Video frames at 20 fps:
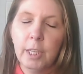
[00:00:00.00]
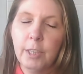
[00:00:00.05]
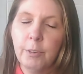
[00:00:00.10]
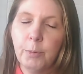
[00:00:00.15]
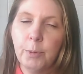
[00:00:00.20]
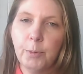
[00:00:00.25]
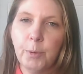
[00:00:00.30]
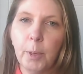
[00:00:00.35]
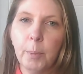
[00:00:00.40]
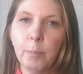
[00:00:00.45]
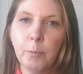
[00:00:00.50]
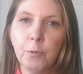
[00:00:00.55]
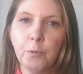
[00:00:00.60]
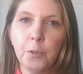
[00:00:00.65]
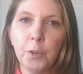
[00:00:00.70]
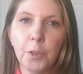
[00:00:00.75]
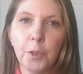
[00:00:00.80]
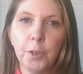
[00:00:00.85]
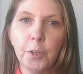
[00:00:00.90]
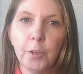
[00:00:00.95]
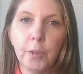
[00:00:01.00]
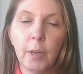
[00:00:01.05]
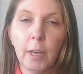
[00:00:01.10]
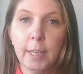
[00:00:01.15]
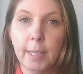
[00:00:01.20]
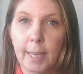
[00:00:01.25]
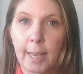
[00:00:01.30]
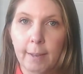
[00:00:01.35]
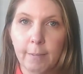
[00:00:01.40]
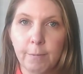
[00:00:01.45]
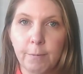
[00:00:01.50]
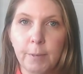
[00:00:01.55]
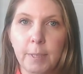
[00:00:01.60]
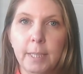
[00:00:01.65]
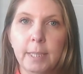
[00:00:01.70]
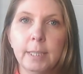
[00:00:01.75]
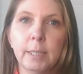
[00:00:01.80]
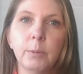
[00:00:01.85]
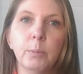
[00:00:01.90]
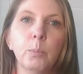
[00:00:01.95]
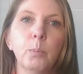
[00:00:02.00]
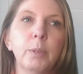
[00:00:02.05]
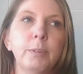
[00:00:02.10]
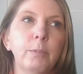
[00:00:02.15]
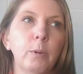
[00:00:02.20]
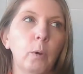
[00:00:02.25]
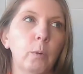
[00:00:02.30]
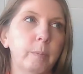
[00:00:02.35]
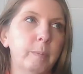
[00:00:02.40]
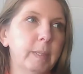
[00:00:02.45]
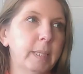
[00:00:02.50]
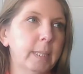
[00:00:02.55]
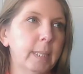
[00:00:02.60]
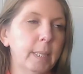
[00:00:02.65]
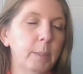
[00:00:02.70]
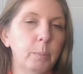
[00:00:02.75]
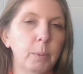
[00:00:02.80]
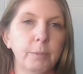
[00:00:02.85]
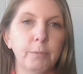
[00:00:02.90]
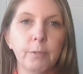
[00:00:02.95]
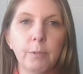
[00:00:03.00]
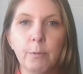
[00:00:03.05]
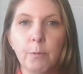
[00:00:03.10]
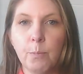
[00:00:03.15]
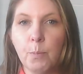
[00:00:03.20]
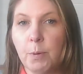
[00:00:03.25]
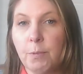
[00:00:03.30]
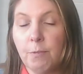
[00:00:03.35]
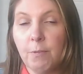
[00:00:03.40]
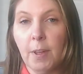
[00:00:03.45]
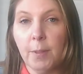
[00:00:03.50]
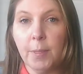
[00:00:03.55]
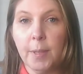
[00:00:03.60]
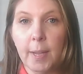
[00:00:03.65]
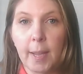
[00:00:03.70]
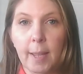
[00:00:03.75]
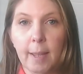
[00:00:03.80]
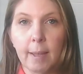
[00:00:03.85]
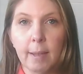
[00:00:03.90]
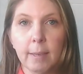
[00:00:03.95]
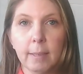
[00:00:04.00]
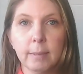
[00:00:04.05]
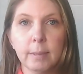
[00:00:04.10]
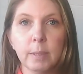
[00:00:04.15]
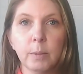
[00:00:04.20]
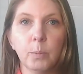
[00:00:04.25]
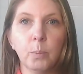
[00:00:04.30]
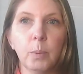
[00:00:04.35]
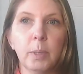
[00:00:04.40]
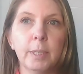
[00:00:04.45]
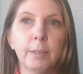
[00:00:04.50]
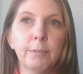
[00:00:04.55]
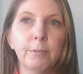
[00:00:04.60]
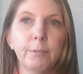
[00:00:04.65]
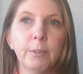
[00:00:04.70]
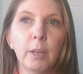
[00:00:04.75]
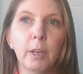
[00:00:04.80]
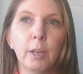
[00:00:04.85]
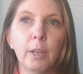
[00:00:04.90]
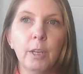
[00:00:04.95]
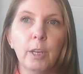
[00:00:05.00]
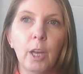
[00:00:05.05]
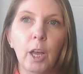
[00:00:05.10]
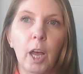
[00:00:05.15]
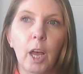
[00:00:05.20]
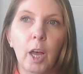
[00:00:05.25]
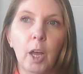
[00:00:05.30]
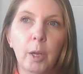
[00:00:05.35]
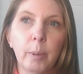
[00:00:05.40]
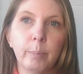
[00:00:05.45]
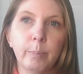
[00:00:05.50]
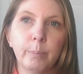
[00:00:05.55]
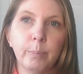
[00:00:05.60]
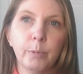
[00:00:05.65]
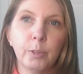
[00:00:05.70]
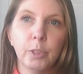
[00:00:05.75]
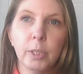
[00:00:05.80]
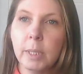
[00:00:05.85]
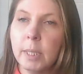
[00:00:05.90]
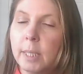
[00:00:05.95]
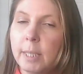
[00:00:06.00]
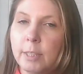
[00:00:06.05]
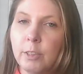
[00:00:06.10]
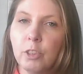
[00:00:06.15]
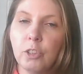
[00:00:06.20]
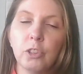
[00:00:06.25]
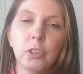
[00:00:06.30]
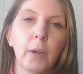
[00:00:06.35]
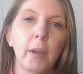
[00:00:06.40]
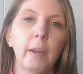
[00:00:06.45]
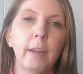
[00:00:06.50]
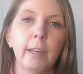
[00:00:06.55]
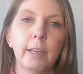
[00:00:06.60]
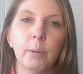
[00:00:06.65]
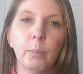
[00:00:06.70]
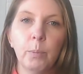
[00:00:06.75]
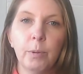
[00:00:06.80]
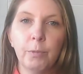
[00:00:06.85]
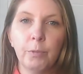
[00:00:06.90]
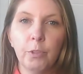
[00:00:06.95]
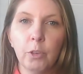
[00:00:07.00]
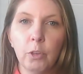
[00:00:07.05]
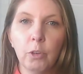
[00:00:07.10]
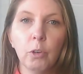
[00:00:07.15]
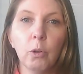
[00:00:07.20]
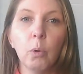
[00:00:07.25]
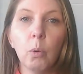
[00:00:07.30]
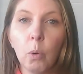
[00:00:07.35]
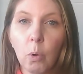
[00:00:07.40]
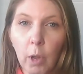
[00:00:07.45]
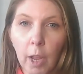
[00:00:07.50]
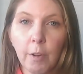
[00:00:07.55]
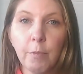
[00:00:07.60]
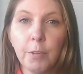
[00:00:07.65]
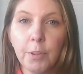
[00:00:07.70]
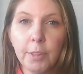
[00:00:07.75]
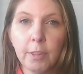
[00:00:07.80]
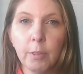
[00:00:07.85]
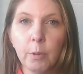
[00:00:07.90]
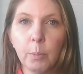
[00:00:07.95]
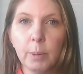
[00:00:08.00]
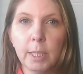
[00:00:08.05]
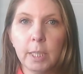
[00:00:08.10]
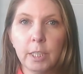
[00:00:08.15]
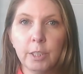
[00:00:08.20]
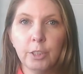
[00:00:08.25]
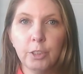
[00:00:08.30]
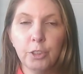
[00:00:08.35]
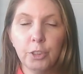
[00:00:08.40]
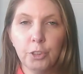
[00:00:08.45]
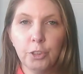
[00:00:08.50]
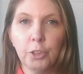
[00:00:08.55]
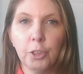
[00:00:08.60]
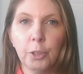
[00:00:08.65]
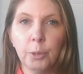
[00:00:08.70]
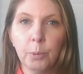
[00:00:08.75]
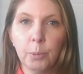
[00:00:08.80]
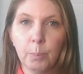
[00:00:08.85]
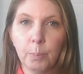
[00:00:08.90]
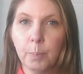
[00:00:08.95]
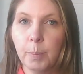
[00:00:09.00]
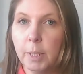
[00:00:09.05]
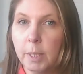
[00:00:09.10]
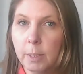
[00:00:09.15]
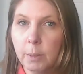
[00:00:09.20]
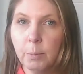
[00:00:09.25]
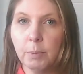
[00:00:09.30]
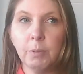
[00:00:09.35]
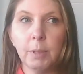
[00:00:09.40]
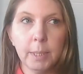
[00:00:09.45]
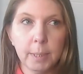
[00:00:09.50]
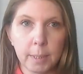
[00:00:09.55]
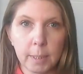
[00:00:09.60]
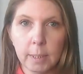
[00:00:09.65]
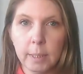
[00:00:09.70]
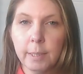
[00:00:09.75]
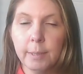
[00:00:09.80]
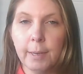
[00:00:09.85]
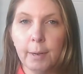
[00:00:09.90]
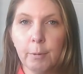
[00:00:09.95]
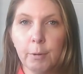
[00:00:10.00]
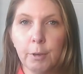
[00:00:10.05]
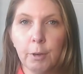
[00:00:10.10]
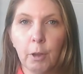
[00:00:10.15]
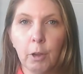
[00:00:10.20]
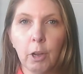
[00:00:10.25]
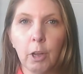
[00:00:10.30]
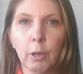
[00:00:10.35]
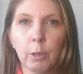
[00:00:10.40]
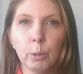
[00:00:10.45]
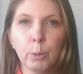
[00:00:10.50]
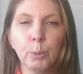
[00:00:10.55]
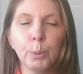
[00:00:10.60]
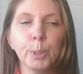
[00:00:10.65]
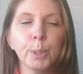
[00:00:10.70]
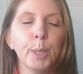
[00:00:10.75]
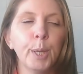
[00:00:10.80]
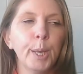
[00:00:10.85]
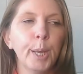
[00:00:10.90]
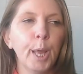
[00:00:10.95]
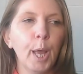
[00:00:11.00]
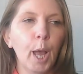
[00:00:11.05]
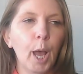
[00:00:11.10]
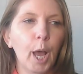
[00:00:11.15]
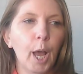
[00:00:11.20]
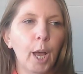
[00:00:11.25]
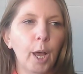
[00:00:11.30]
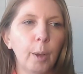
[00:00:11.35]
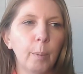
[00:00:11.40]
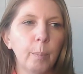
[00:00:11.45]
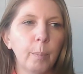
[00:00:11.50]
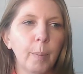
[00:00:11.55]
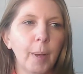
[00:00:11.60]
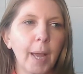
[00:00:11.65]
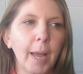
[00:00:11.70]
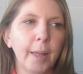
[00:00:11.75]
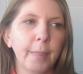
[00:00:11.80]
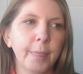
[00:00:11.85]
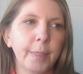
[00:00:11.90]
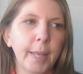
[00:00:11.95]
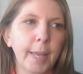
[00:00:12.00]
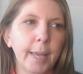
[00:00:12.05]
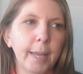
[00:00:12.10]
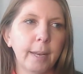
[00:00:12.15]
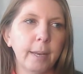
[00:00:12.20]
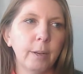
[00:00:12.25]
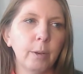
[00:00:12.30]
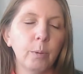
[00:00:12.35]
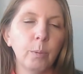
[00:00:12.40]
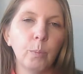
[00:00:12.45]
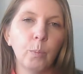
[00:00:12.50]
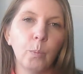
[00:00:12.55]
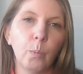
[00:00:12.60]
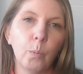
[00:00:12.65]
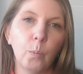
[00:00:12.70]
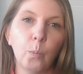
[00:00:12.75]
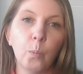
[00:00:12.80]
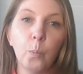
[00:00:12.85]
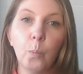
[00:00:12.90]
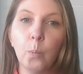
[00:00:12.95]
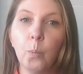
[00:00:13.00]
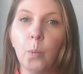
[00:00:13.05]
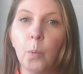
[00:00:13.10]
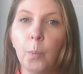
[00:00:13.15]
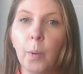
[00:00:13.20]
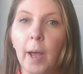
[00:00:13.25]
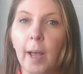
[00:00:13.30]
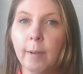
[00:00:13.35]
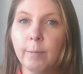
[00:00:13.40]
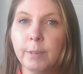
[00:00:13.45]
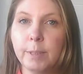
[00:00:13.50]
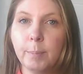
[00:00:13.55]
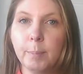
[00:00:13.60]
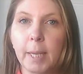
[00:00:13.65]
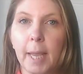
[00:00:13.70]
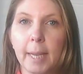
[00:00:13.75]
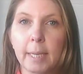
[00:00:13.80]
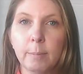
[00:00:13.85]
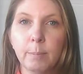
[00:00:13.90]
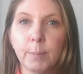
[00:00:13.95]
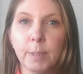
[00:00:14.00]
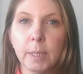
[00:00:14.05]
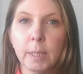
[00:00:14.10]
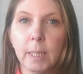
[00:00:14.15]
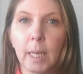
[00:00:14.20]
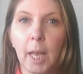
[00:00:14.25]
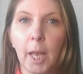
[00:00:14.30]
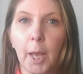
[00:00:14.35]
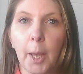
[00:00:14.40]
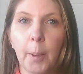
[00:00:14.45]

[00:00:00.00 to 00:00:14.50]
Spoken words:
if we've come for a cat feed, we've fed the cat, we've done the litter tray, we've done everything that we needed to do because we've listed it down in our goals, and then we'll have some games,